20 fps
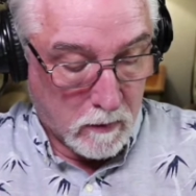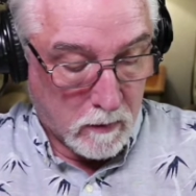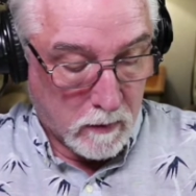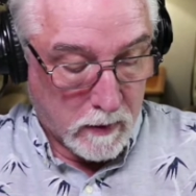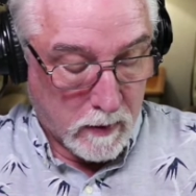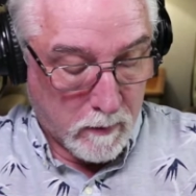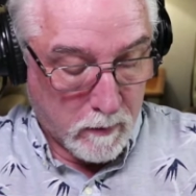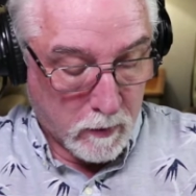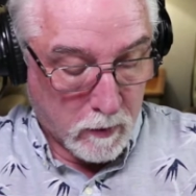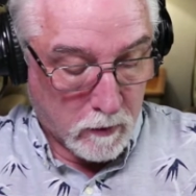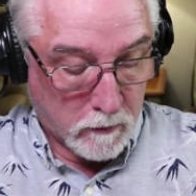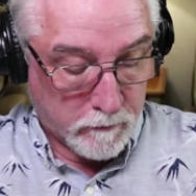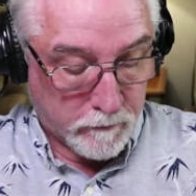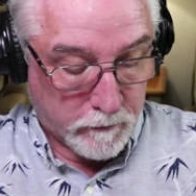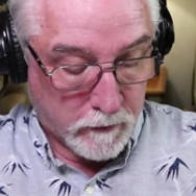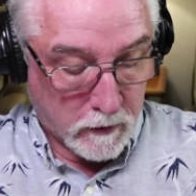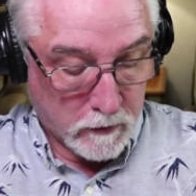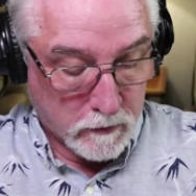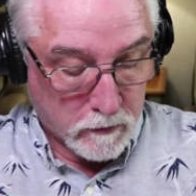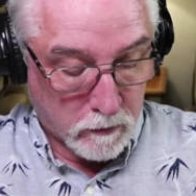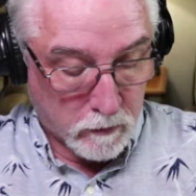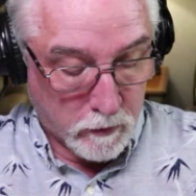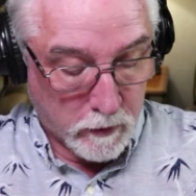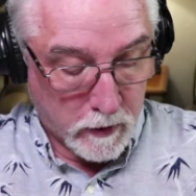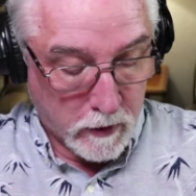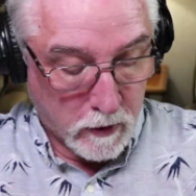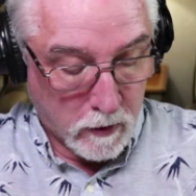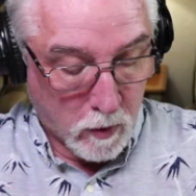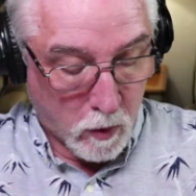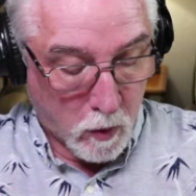That one goes front to
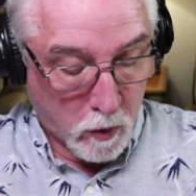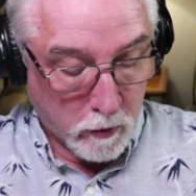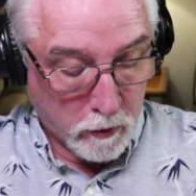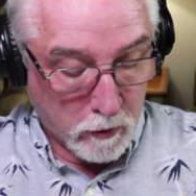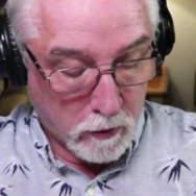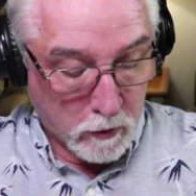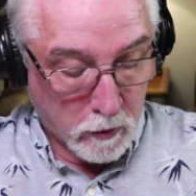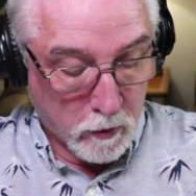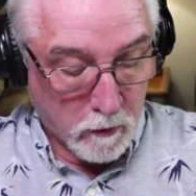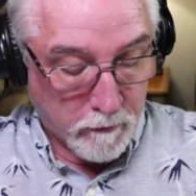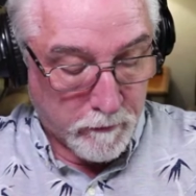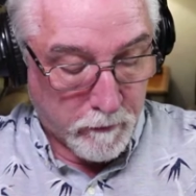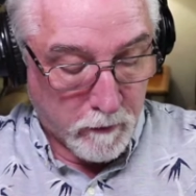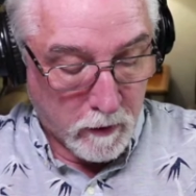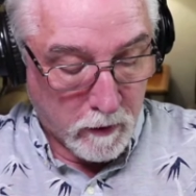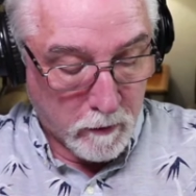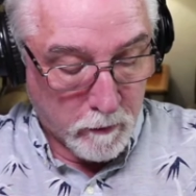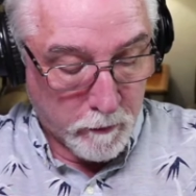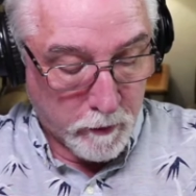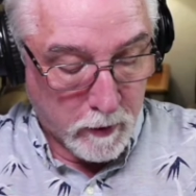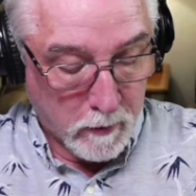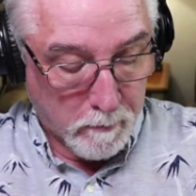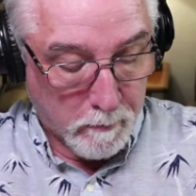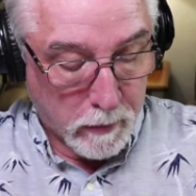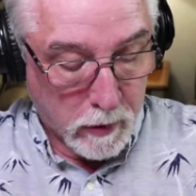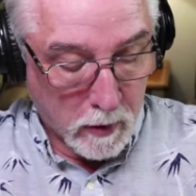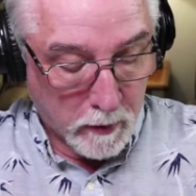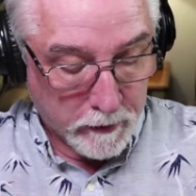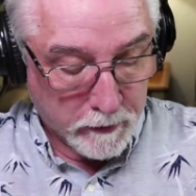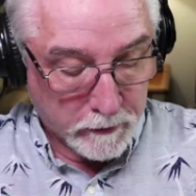rear, or you can do front and rear
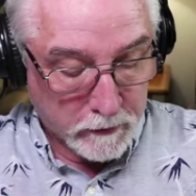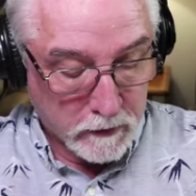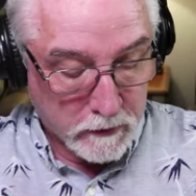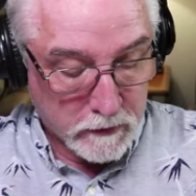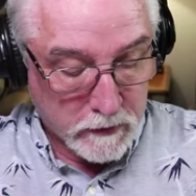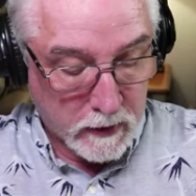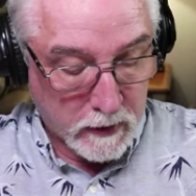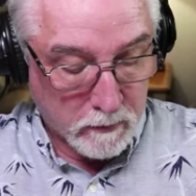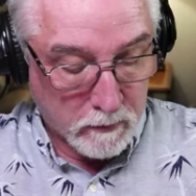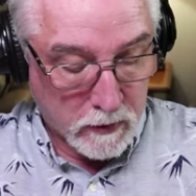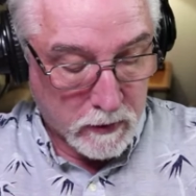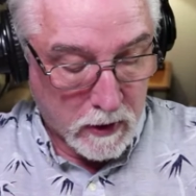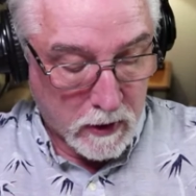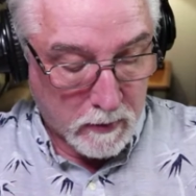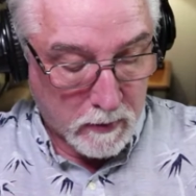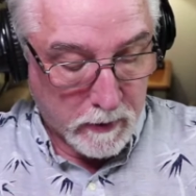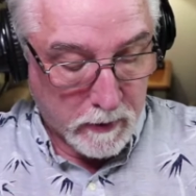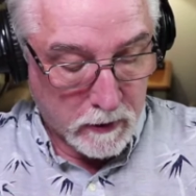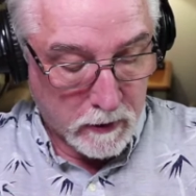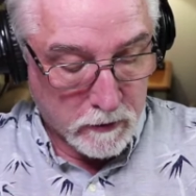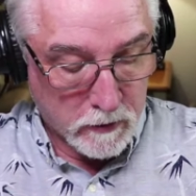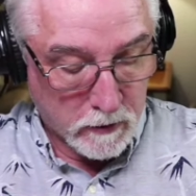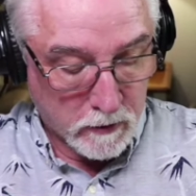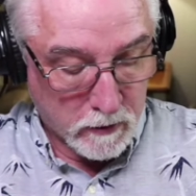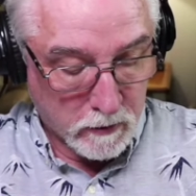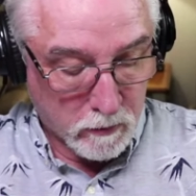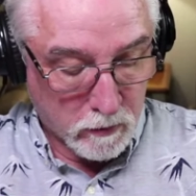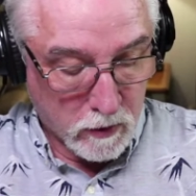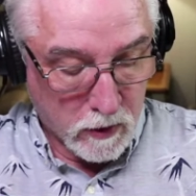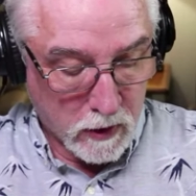both at the same time. And then to
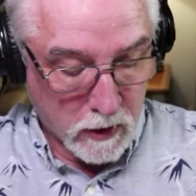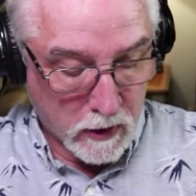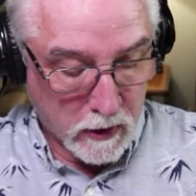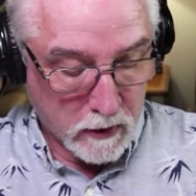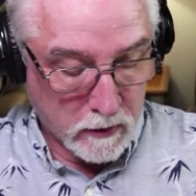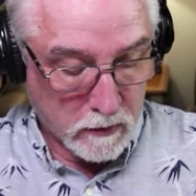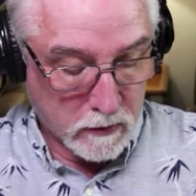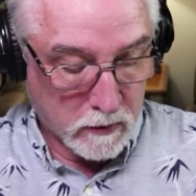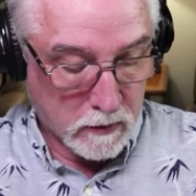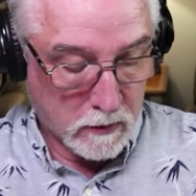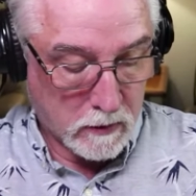the right,